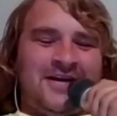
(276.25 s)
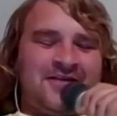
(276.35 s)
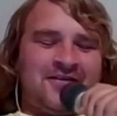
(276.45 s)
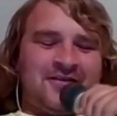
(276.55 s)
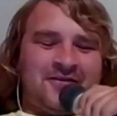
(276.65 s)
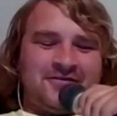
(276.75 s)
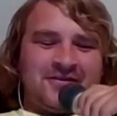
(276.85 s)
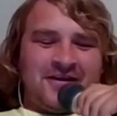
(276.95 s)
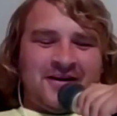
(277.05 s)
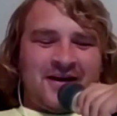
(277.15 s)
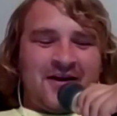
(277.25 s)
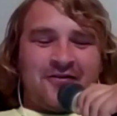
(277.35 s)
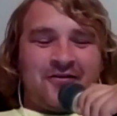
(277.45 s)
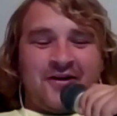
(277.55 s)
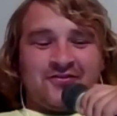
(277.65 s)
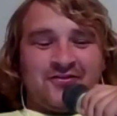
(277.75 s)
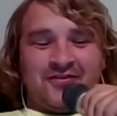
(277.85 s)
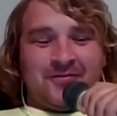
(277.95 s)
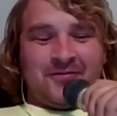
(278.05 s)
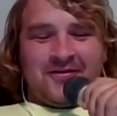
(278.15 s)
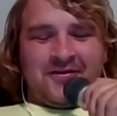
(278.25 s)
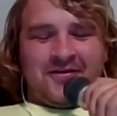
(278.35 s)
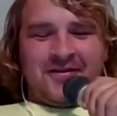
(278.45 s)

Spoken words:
So I don't know how she sleeps at all.